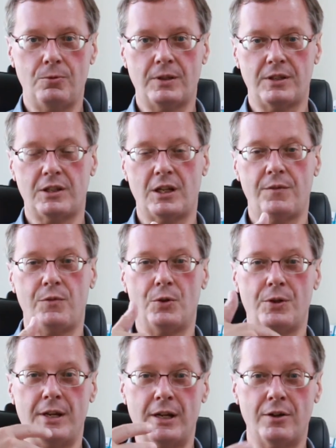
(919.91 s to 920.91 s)
That's kind of your
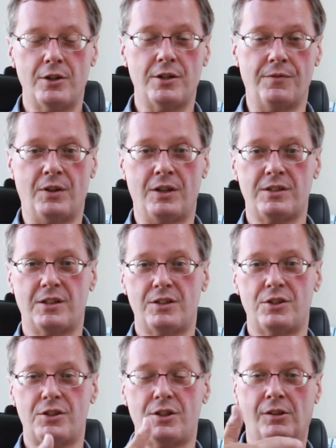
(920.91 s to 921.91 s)
narrative, and it's not
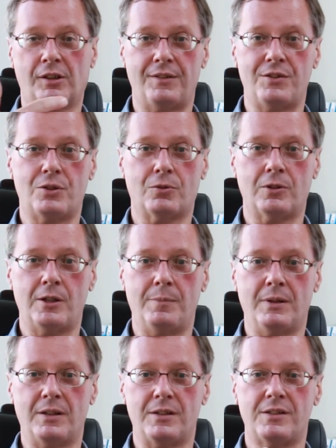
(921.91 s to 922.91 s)
just your life story,
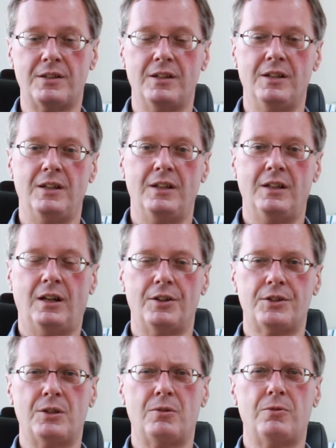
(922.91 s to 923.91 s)
but it's
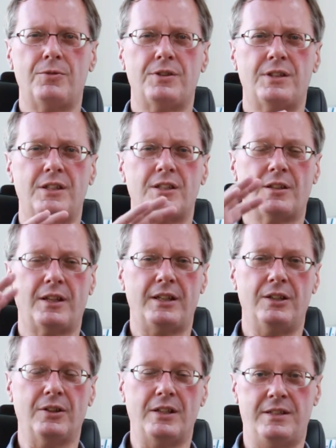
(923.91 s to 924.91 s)
also includes things like
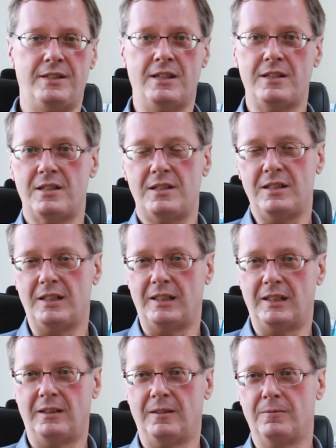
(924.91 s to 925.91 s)
your identity
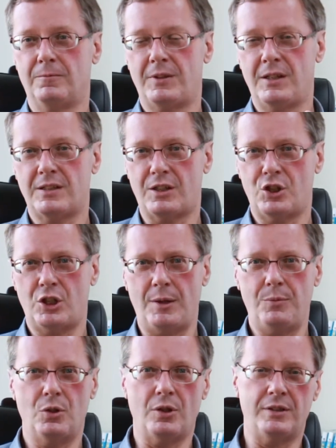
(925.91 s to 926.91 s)
and things that
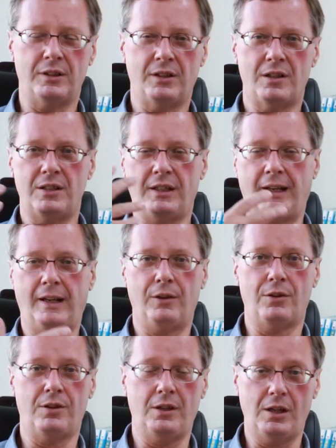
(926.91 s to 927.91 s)
shaped your identity and how you
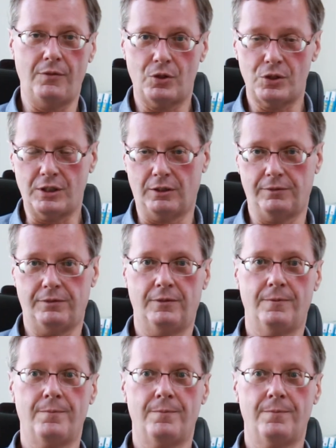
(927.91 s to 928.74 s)
think of yourself.